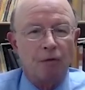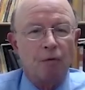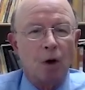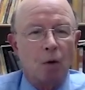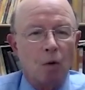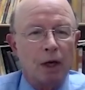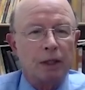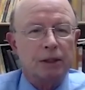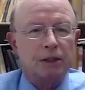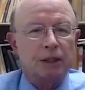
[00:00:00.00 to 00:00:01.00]
of what
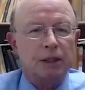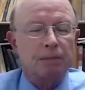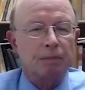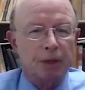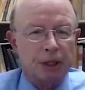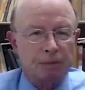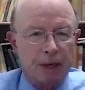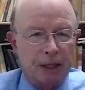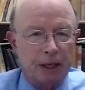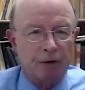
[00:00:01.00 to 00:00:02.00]
was the British
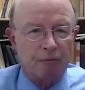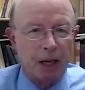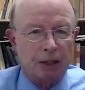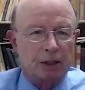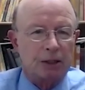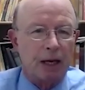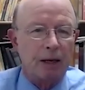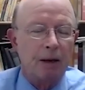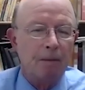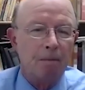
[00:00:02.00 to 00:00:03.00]
Mandate of Palestine.
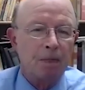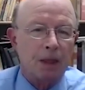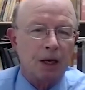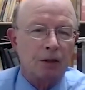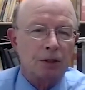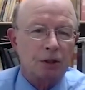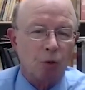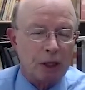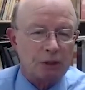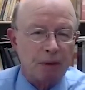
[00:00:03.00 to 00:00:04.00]
There's the
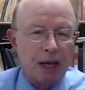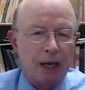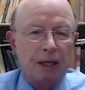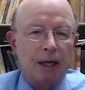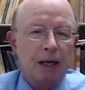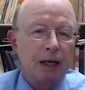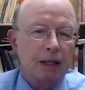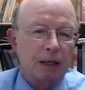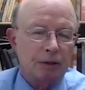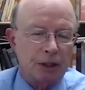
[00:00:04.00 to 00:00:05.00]
West Bank,
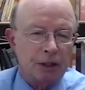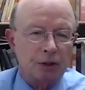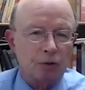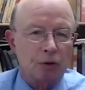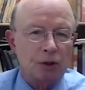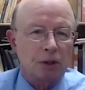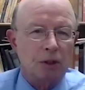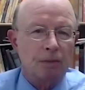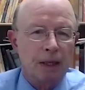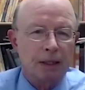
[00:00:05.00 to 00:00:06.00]
there's East
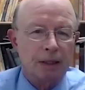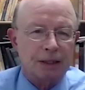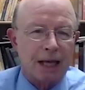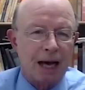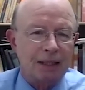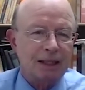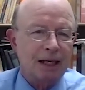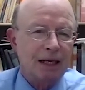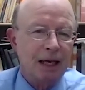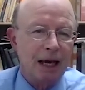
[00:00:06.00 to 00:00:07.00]
Jerusalem, there's
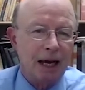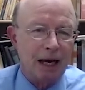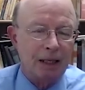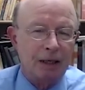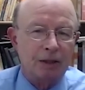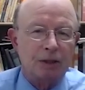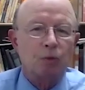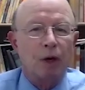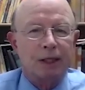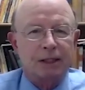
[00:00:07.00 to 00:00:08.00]
Gaza, and there's
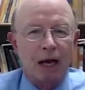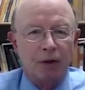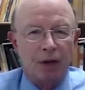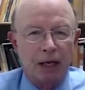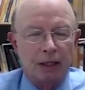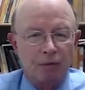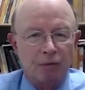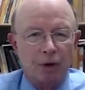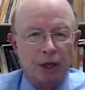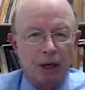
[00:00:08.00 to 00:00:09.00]
what is now the
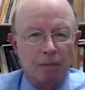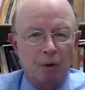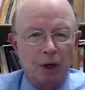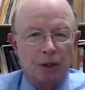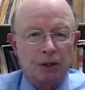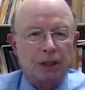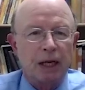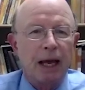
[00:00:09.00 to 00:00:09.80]
1948 borders.